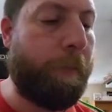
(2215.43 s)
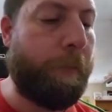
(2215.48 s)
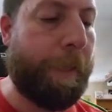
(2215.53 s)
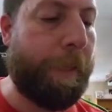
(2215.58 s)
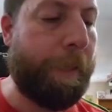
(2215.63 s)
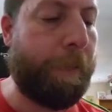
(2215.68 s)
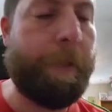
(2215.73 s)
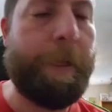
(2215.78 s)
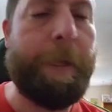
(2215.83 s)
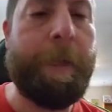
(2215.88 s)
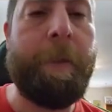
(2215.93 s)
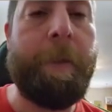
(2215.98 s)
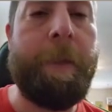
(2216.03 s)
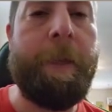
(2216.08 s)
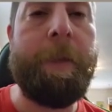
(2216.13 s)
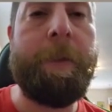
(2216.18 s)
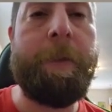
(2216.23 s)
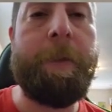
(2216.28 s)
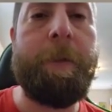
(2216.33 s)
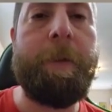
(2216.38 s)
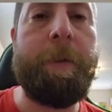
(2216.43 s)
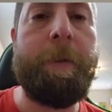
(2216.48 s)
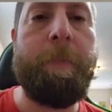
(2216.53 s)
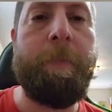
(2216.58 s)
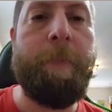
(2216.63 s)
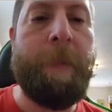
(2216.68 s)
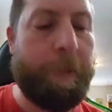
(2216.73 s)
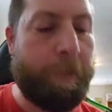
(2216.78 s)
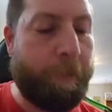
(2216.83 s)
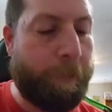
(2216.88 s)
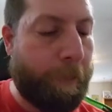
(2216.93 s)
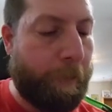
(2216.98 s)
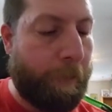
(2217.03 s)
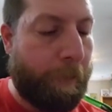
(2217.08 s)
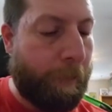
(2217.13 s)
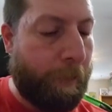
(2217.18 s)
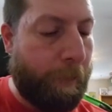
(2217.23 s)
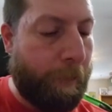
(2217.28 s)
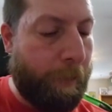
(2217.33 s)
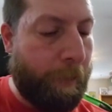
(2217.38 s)
things like this. It makes
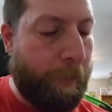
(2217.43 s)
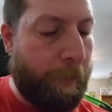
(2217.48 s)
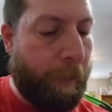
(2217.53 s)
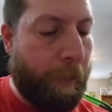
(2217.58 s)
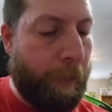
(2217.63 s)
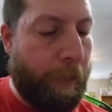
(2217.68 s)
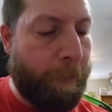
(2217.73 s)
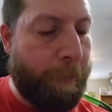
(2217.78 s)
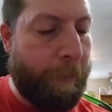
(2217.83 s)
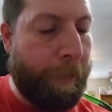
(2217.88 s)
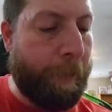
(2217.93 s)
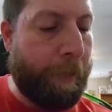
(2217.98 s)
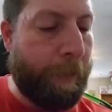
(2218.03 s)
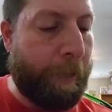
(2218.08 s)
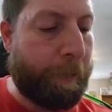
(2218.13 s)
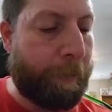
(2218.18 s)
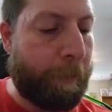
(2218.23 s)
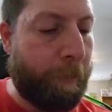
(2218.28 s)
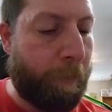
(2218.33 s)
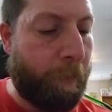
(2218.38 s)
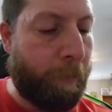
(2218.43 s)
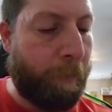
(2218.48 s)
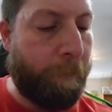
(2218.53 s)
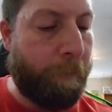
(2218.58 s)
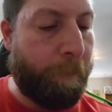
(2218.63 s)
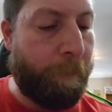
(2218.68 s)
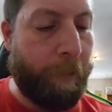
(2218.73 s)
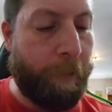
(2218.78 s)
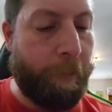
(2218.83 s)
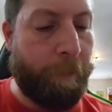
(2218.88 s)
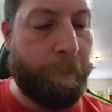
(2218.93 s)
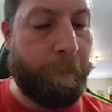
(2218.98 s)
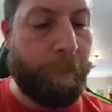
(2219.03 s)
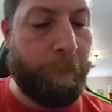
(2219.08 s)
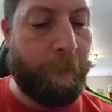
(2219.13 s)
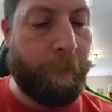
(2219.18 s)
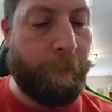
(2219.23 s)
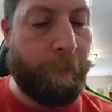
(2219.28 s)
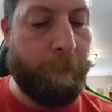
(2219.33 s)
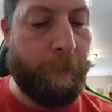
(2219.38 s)
the hobby collectible and fun
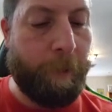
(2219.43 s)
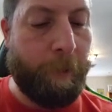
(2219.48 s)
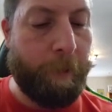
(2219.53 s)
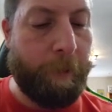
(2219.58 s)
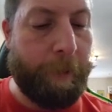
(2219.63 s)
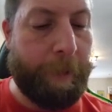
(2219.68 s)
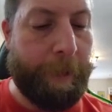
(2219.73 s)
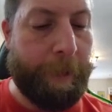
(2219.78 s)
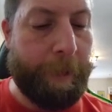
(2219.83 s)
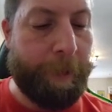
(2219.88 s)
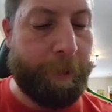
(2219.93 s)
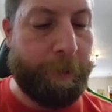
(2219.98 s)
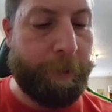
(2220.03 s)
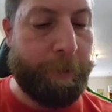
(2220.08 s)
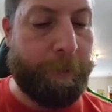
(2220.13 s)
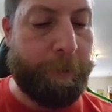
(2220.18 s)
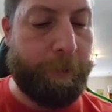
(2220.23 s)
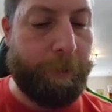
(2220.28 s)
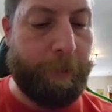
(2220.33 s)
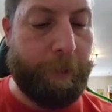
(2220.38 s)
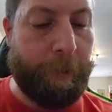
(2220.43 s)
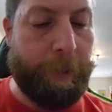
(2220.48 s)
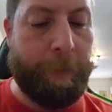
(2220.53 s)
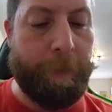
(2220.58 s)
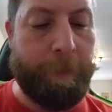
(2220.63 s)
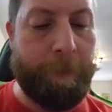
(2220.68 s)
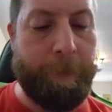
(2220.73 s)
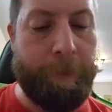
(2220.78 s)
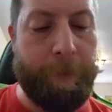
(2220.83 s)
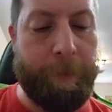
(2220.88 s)
for all ages. And